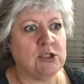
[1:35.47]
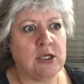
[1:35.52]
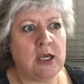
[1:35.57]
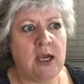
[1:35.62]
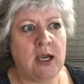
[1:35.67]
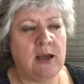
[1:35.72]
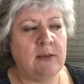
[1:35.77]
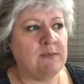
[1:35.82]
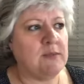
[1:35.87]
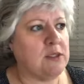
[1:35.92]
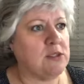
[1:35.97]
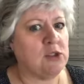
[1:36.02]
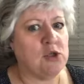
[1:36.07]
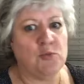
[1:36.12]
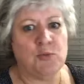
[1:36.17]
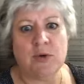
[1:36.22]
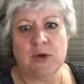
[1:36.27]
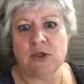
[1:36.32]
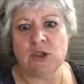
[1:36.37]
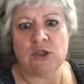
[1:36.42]
The
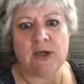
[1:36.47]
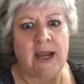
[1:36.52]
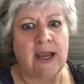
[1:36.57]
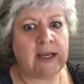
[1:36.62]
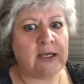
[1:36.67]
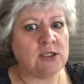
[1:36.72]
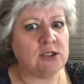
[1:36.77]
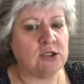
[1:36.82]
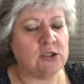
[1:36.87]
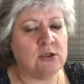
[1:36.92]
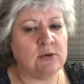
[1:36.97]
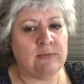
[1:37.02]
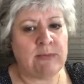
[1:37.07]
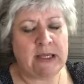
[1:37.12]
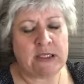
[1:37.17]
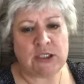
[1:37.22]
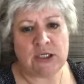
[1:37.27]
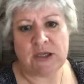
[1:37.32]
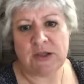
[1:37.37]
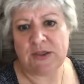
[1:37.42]
Super Attractor,
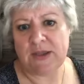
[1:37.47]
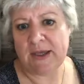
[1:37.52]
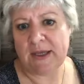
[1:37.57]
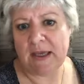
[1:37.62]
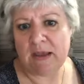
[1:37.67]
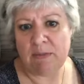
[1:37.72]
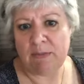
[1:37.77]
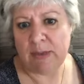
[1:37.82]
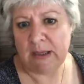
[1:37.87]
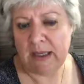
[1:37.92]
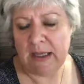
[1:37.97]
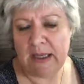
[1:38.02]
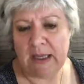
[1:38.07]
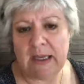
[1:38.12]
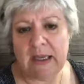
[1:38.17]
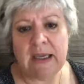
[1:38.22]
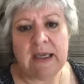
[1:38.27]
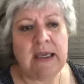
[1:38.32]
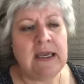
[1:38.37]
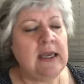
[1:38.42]
Magic of Thinking Big,